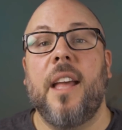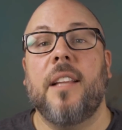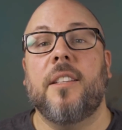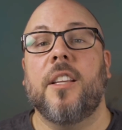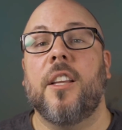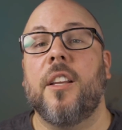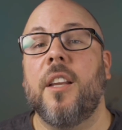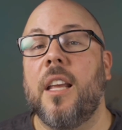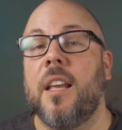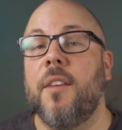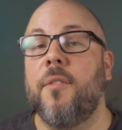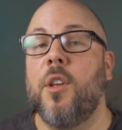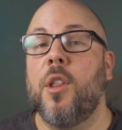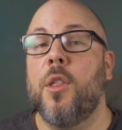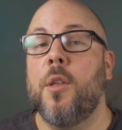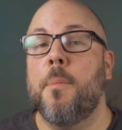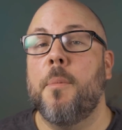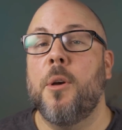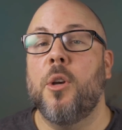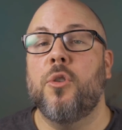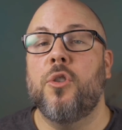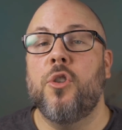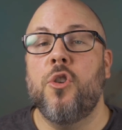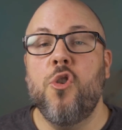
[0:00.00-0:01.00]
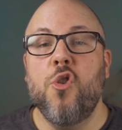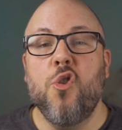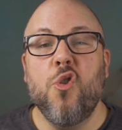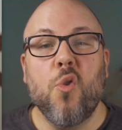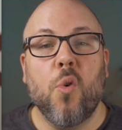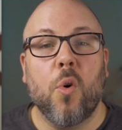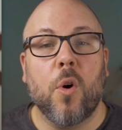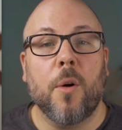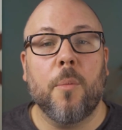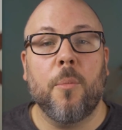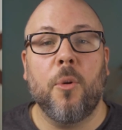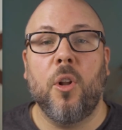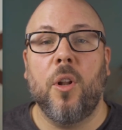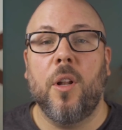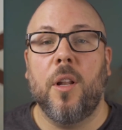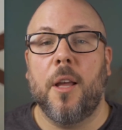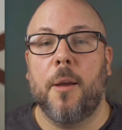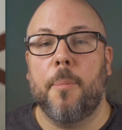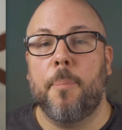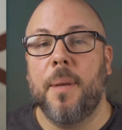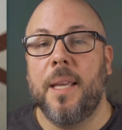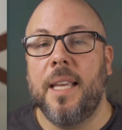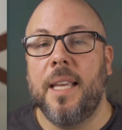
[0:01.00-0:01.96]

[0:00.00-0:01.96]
That's going to give you the most normal,